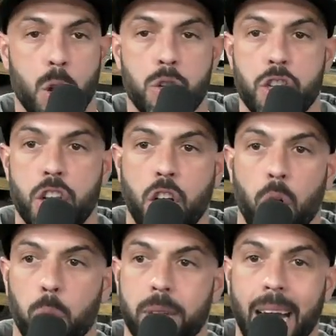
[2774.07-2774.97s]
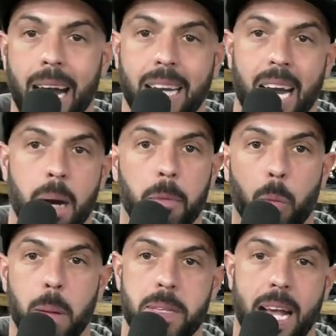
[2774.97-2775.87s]
SergioChicon.com. The
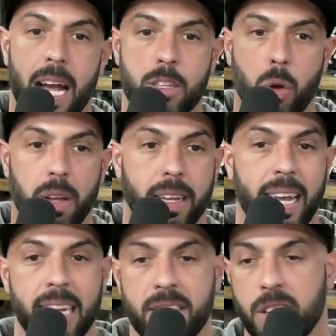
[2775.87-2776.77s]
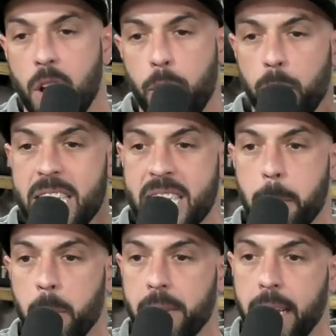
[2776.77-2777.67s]
website has all the dates. Three
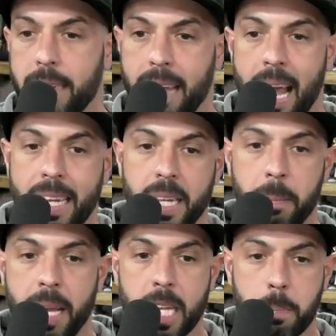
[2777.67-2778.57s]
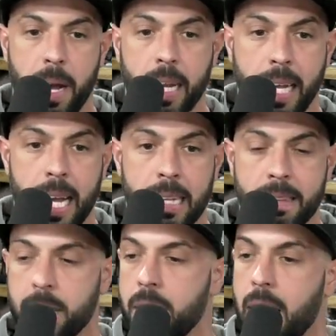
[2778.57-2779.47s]
simple things. At DBS
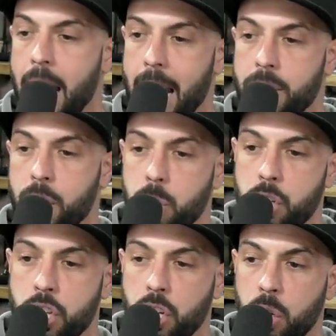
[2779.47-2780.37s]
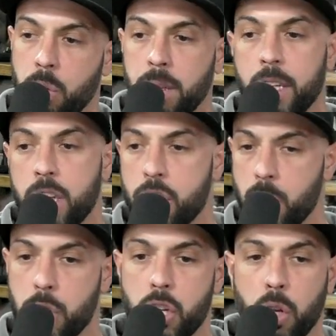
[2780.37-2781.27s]
Podcast, at Sergio Chicon,
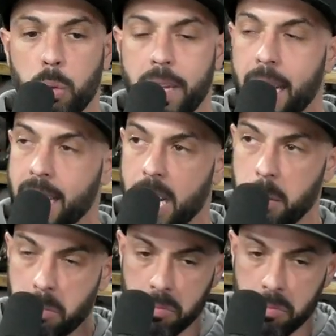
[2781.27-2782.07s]
SergioChicon.com.